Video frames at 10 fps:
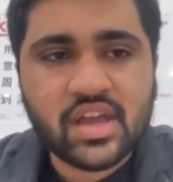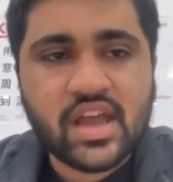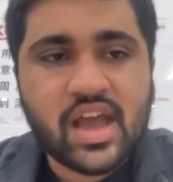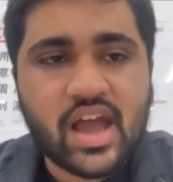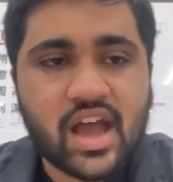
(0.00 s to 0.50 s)

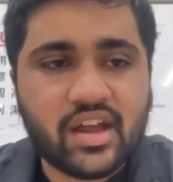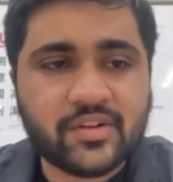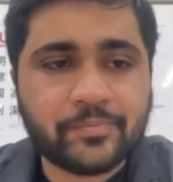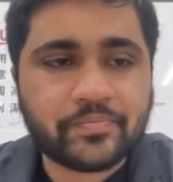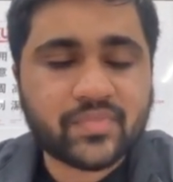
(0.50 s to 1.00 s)

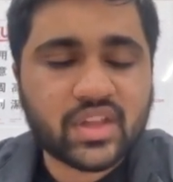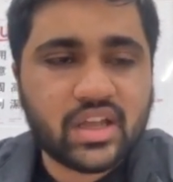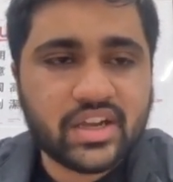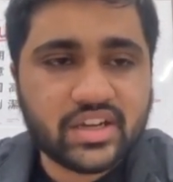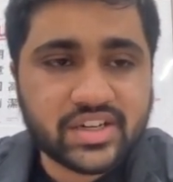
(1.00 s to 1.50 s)
and
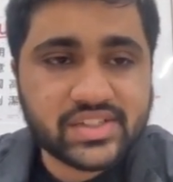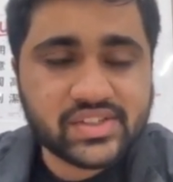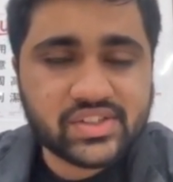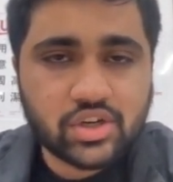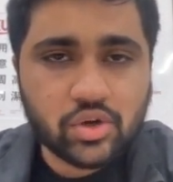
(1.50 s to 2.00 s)
increases the
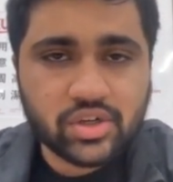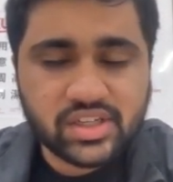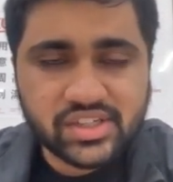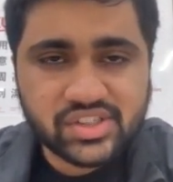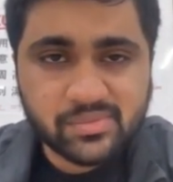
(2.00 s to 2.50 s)

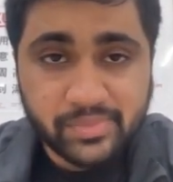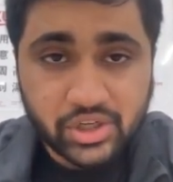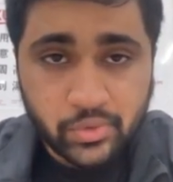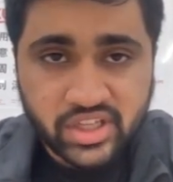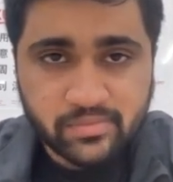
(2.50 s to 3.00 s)
correlation
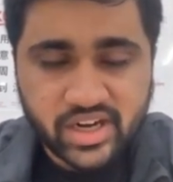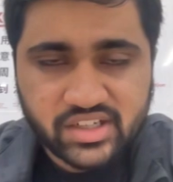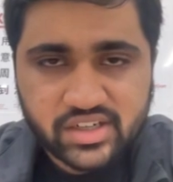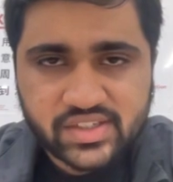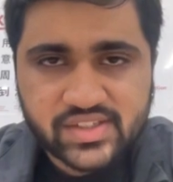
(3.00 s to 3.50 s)
between
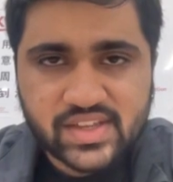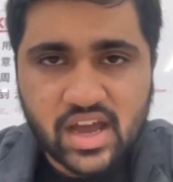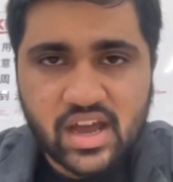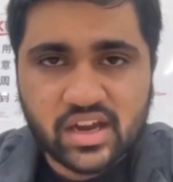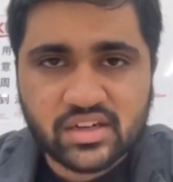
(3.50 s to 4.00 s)
metrics
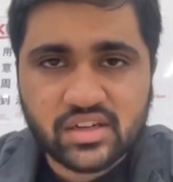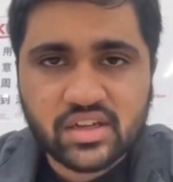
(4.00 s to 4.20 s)
and